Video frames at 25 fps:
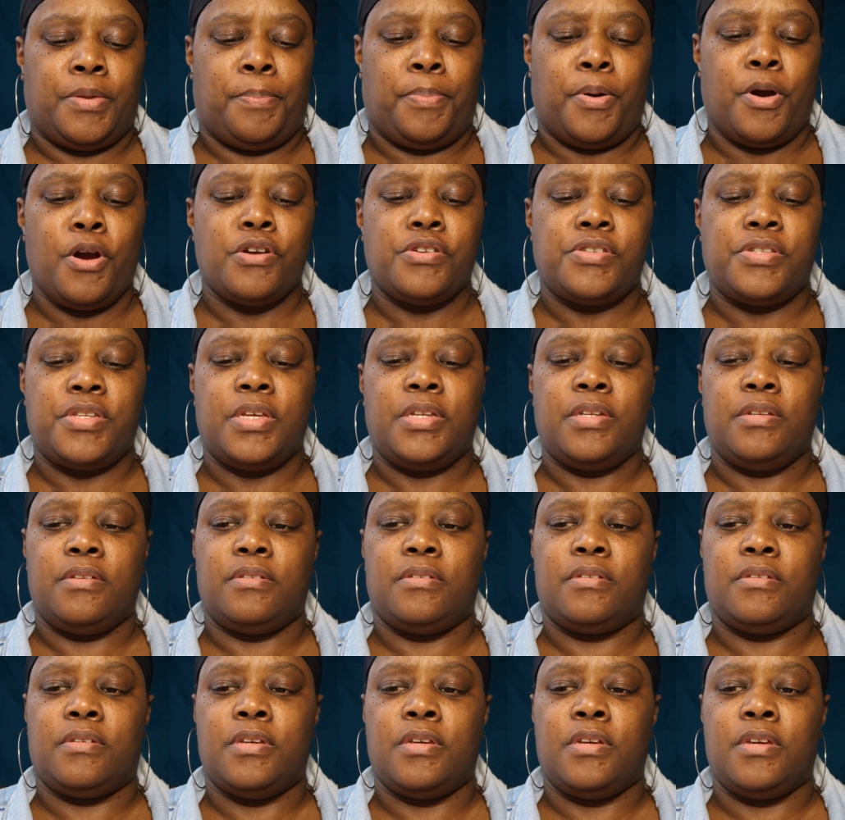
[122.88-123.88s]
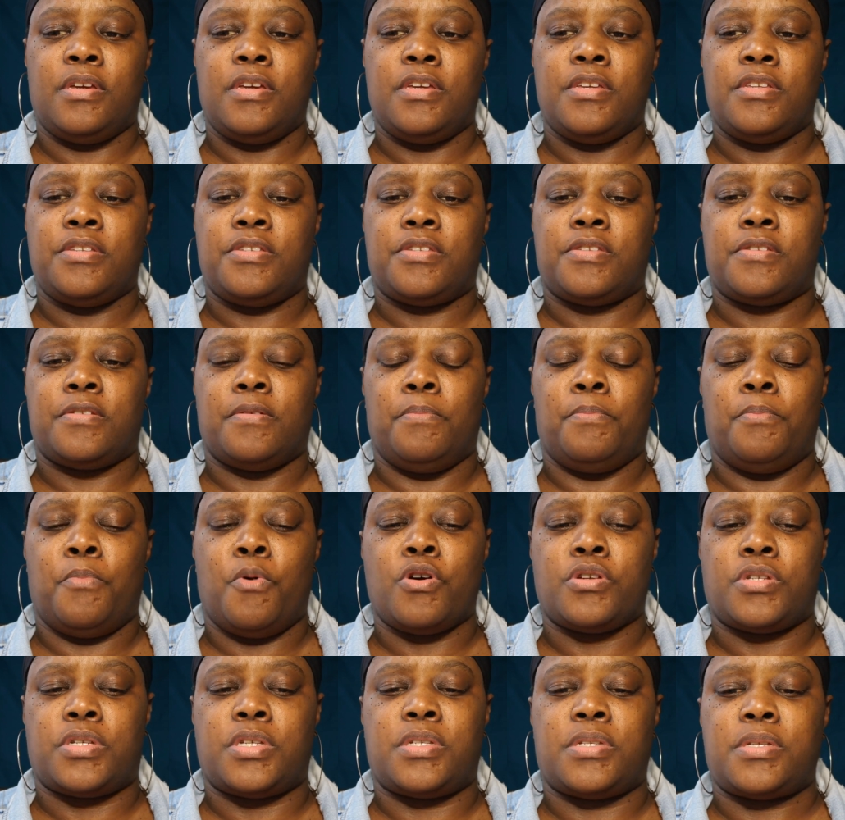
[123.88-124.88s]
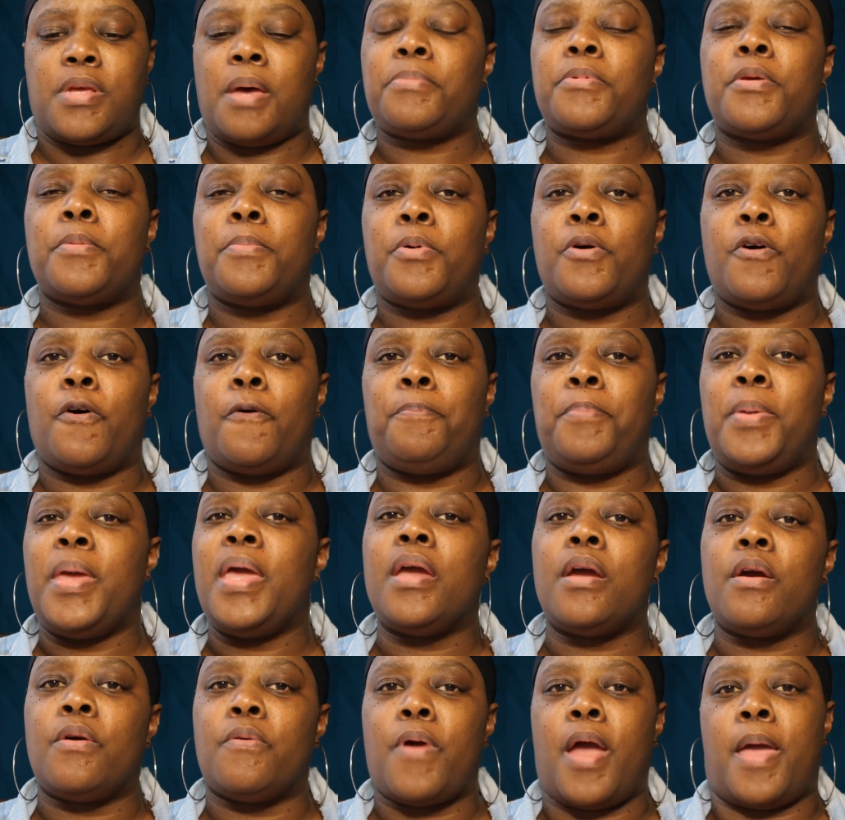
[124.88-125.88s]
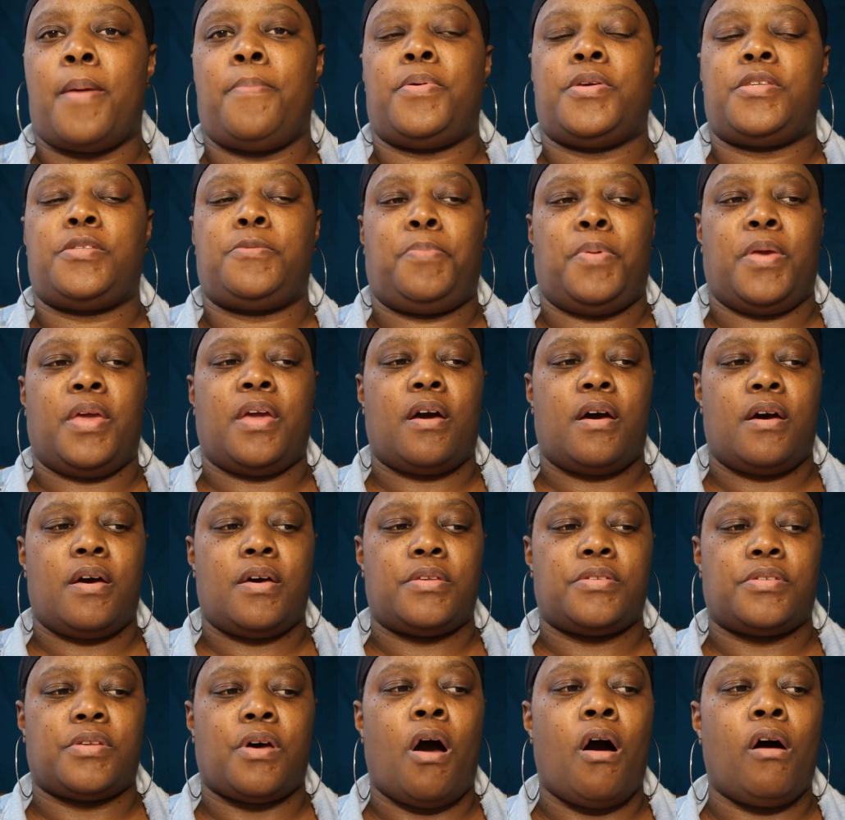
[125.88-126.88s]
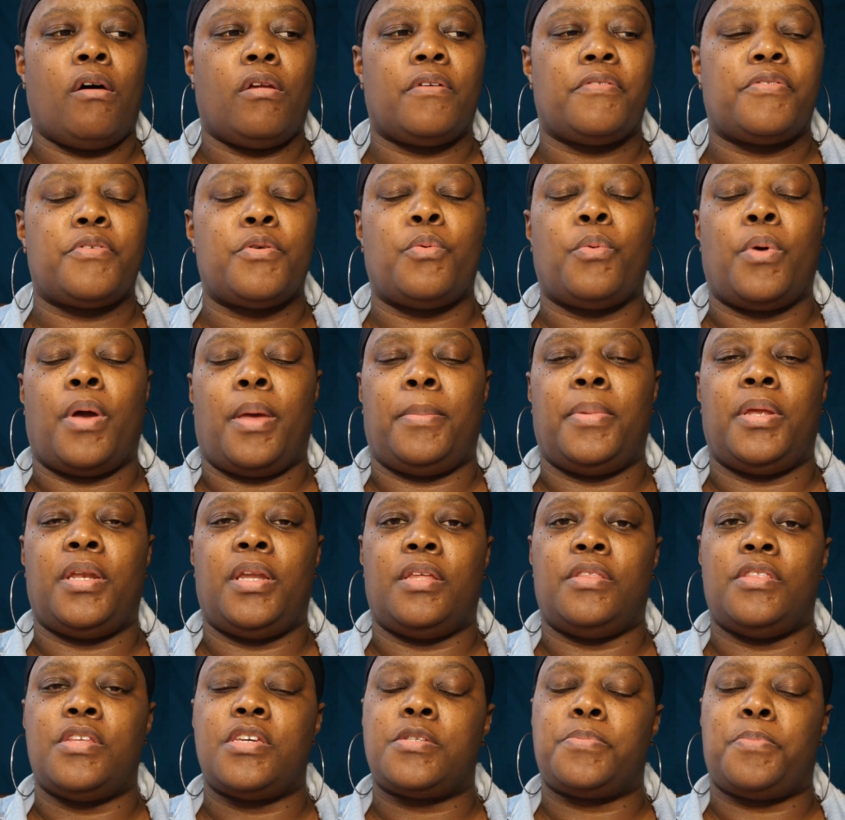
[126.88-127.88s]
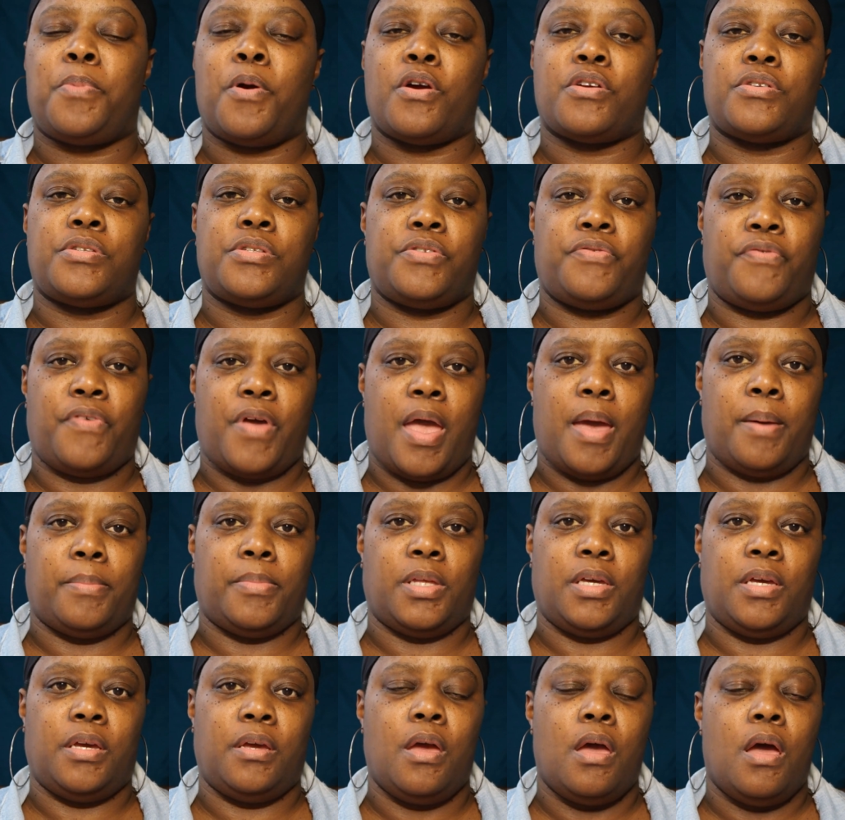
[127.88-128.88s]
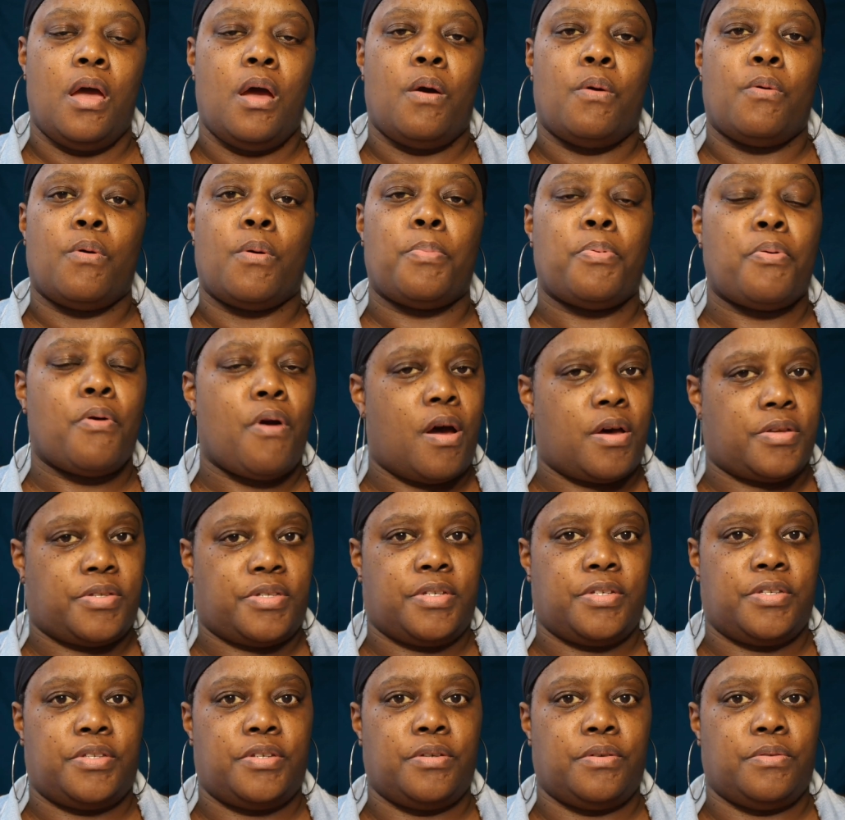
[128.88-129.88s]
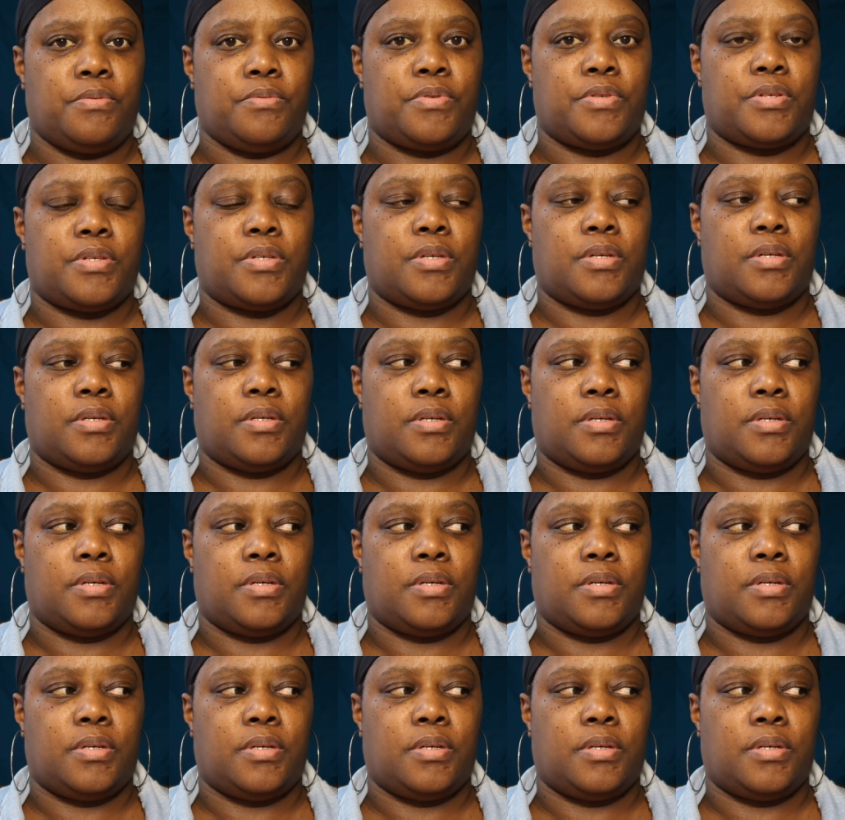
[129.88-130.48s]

the person is more susceptible of being a rapist because all of the women in this person's family were prostitutes.